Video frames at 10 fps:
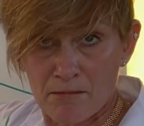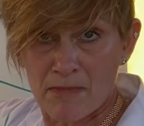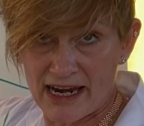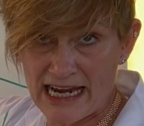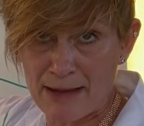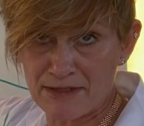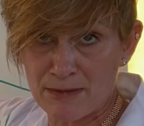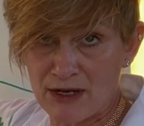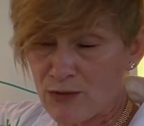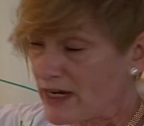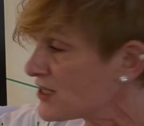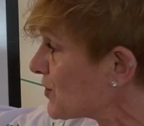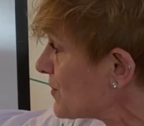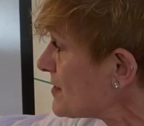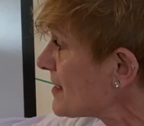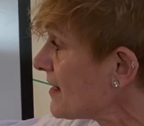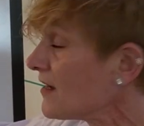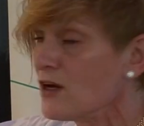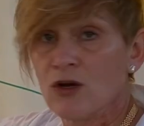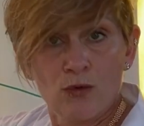Mine happens to be erasers.
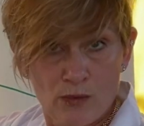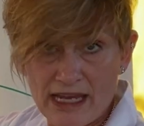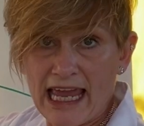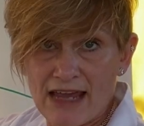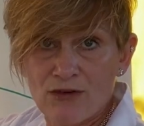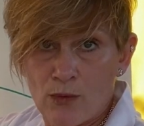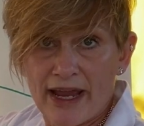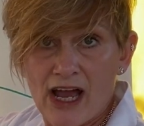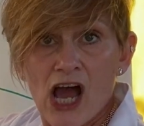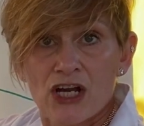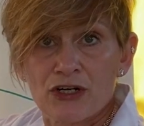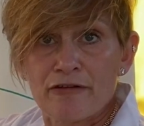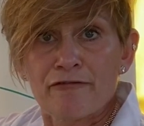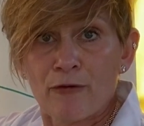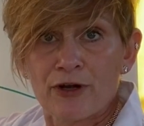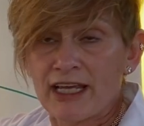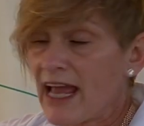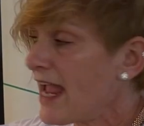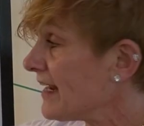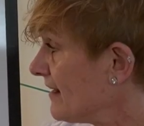We gave away
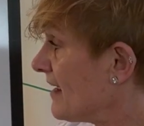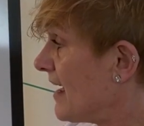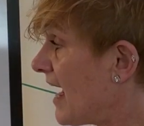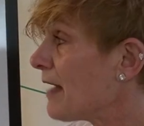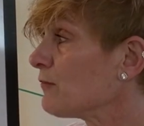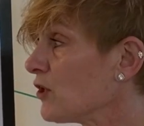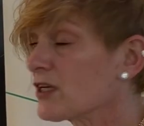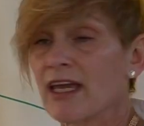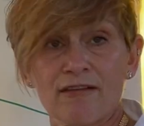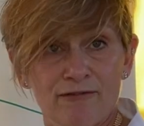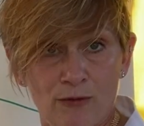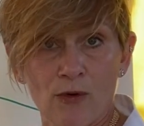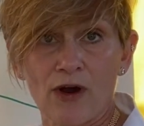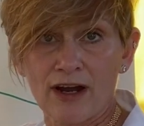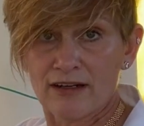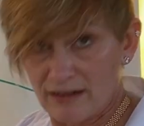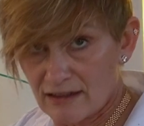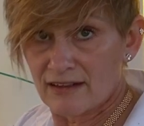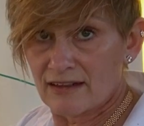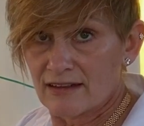148. I'm looking for
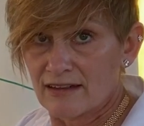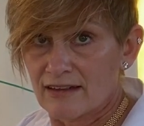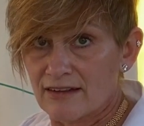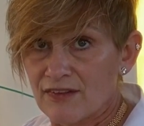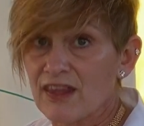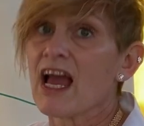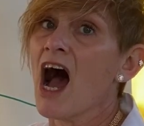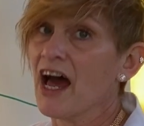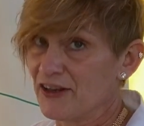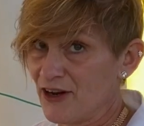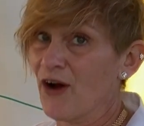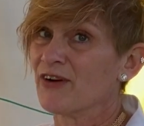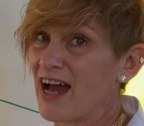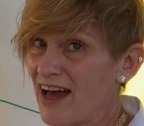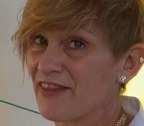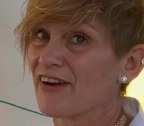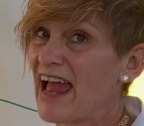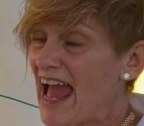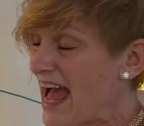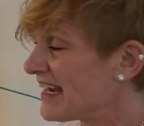the unknown other
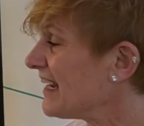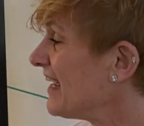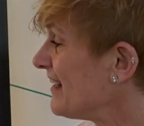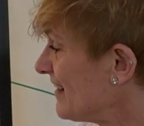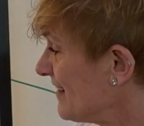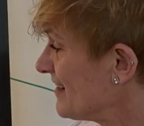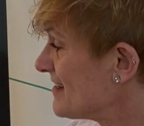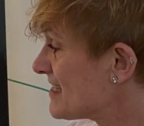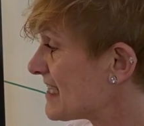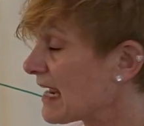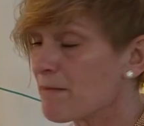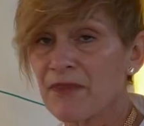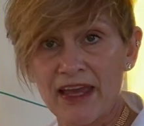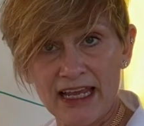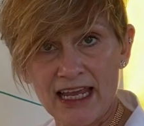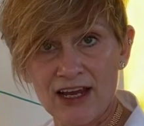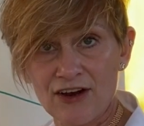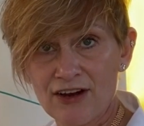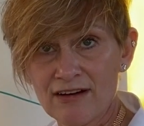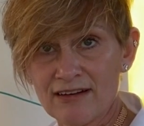add-in. Same thing
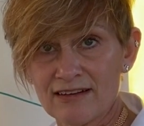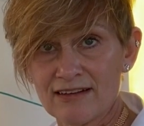here.